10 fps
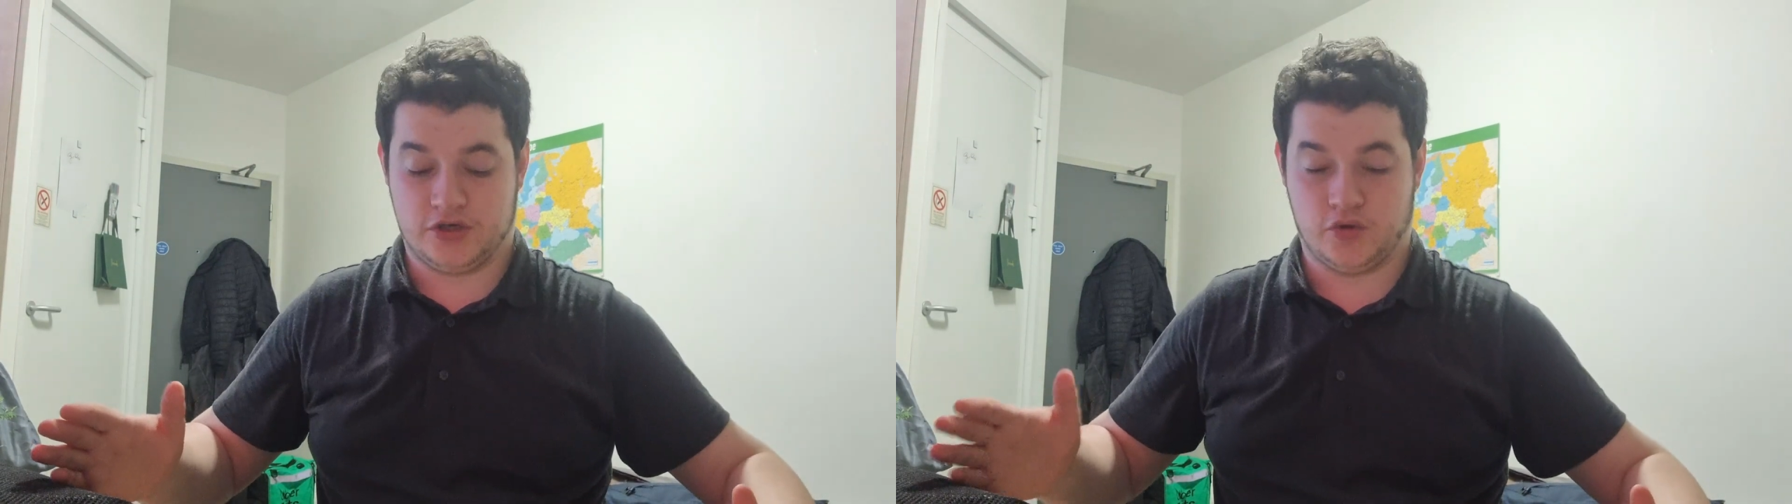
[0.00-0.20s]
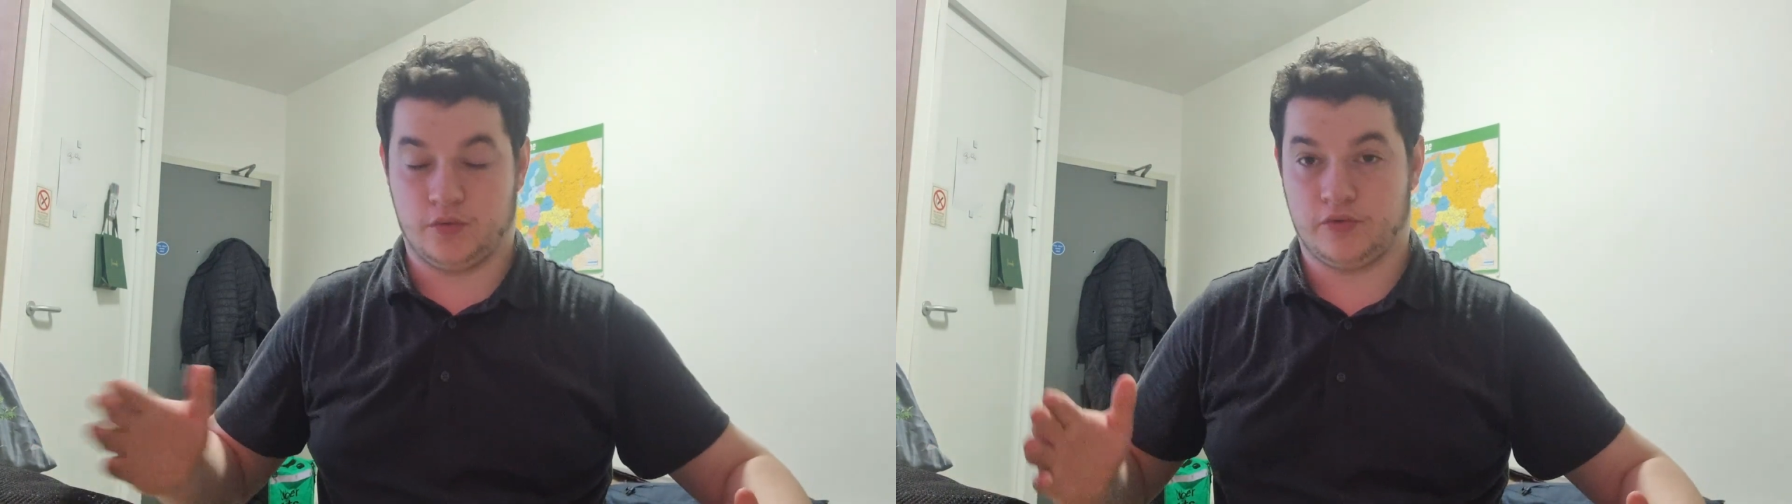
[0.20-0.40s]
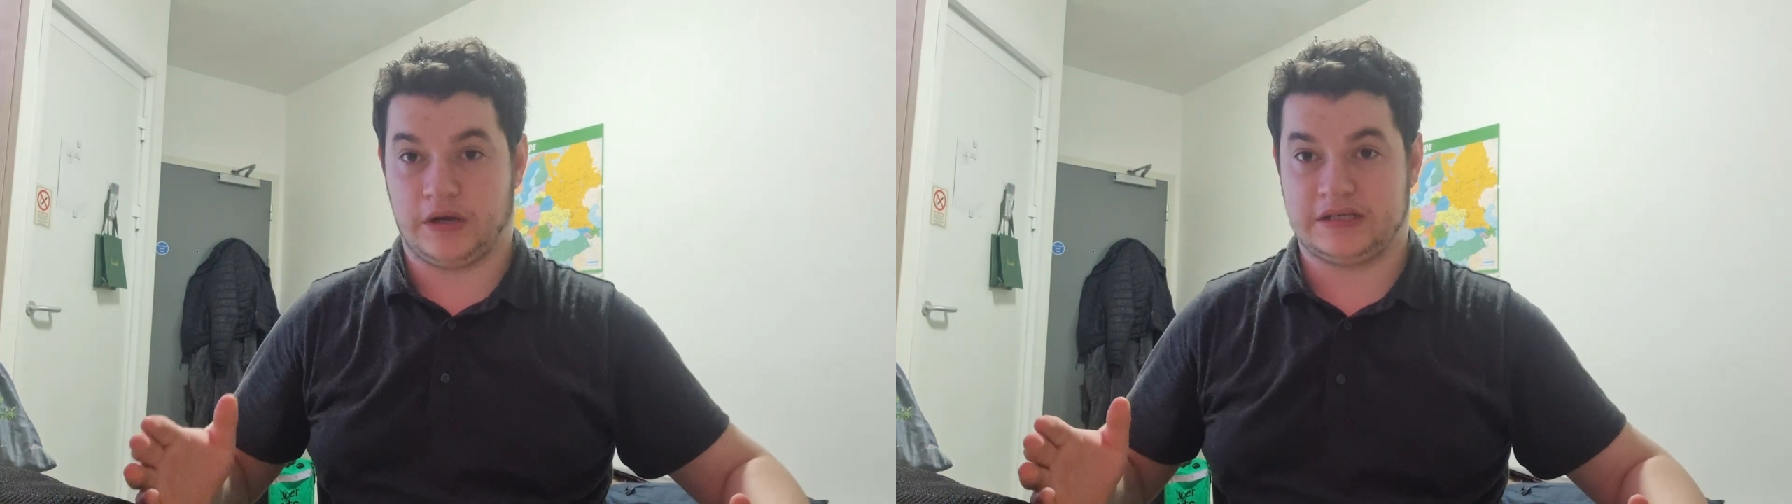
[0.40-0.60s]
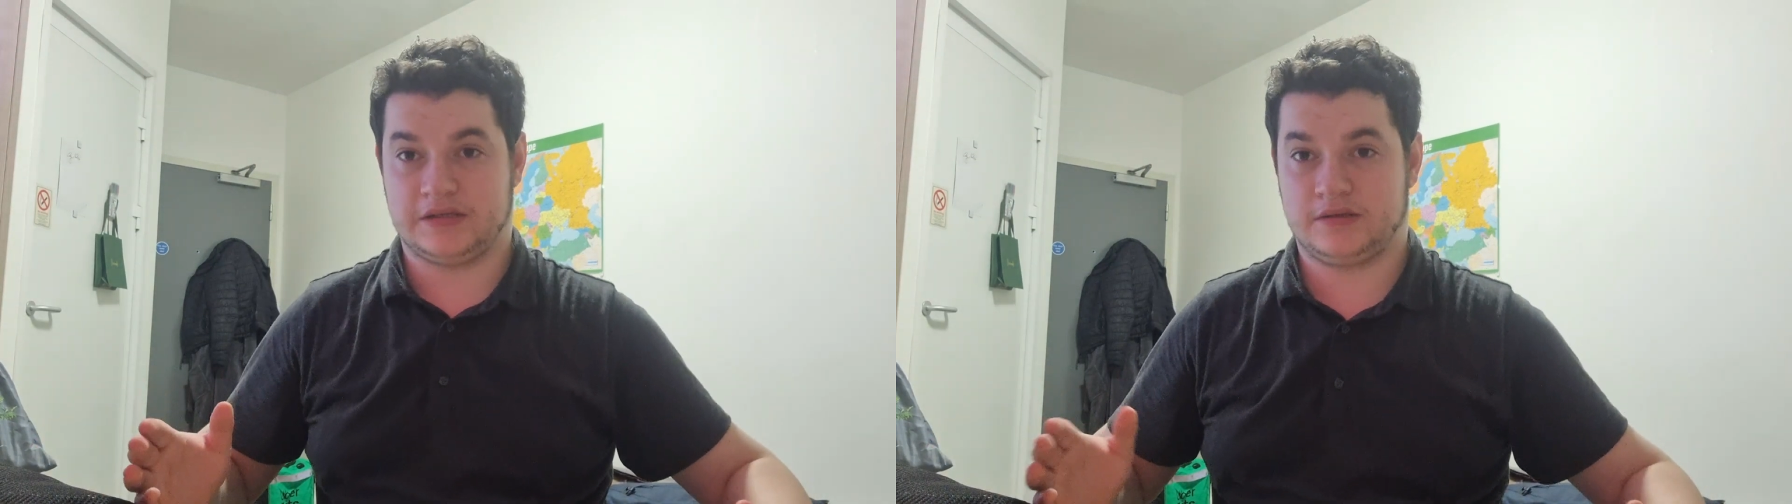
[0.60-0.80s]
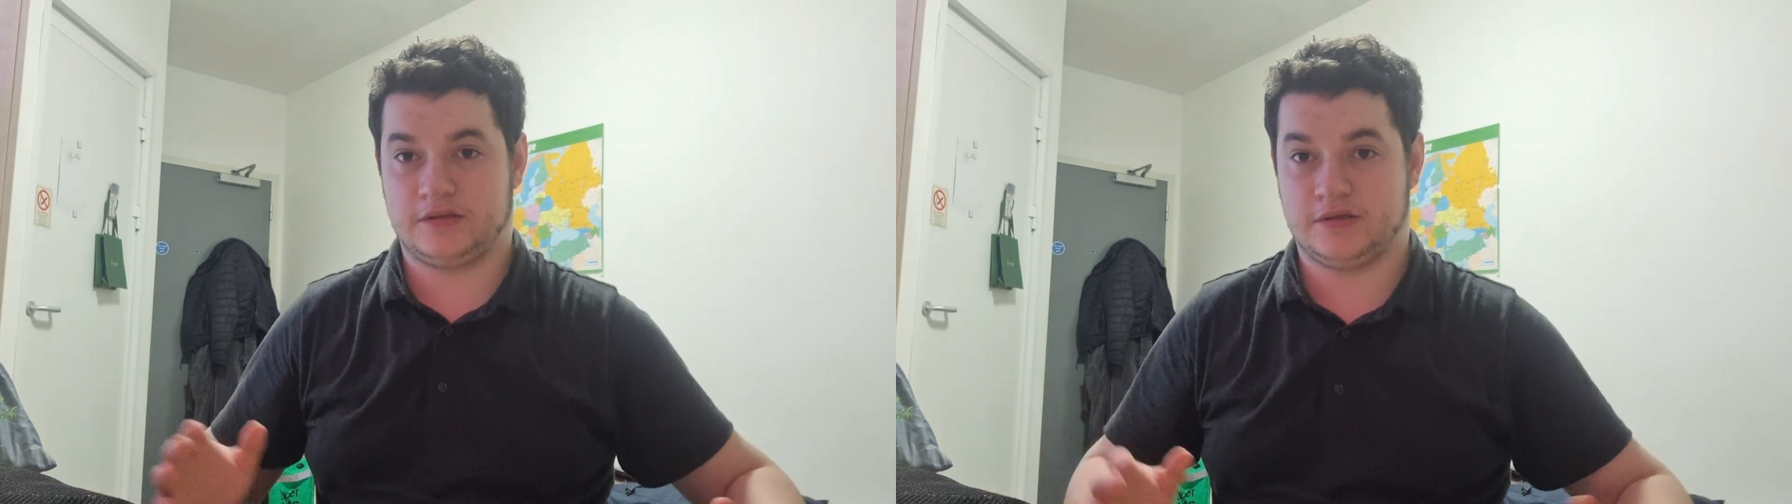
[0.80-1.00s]
to do Uber
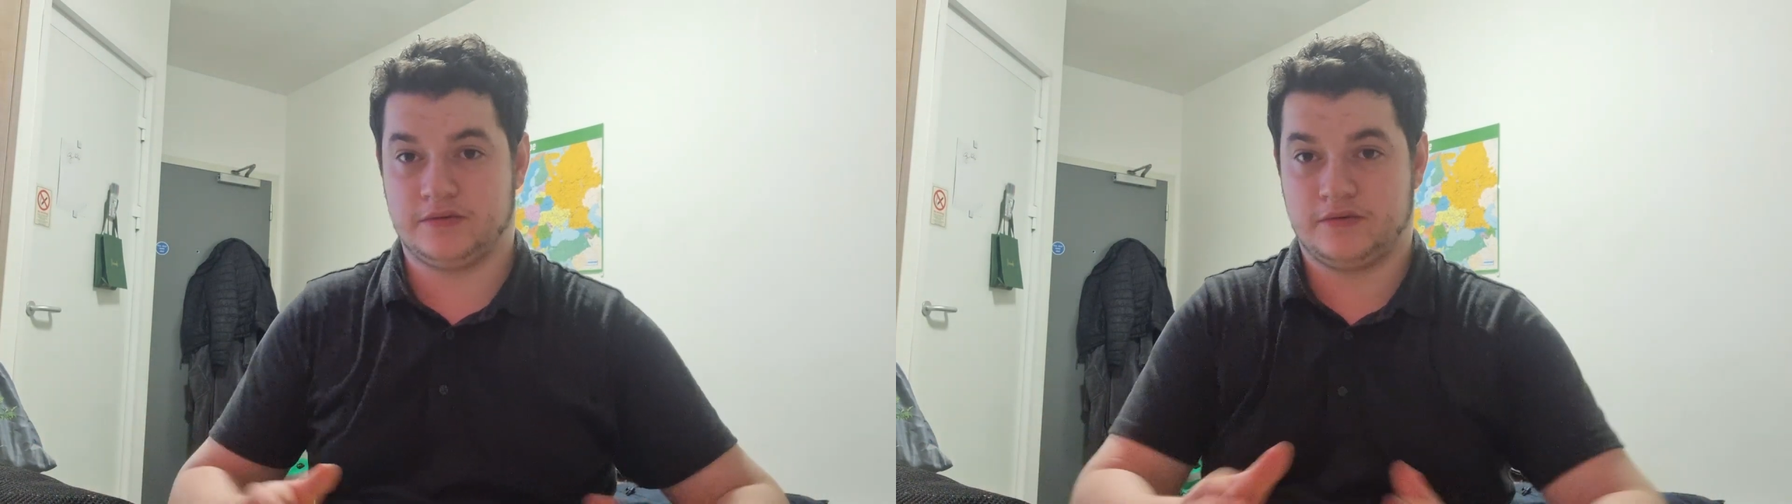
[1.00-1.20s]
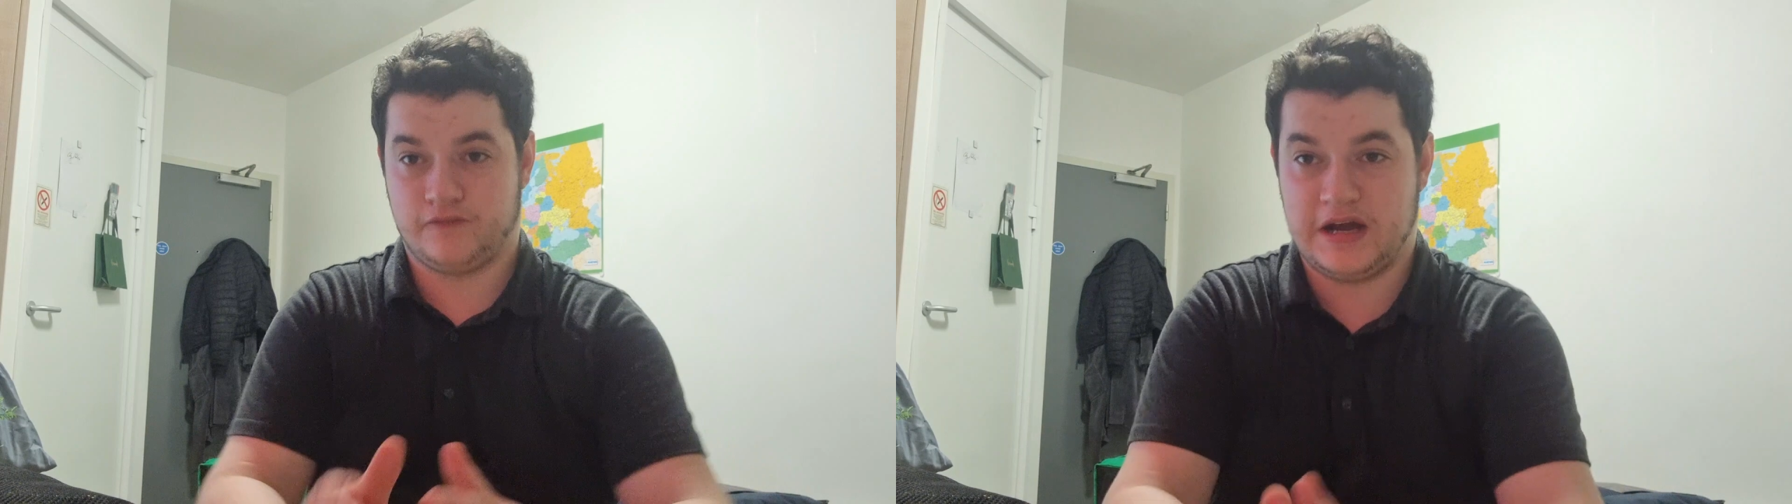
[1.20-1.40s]
Eats,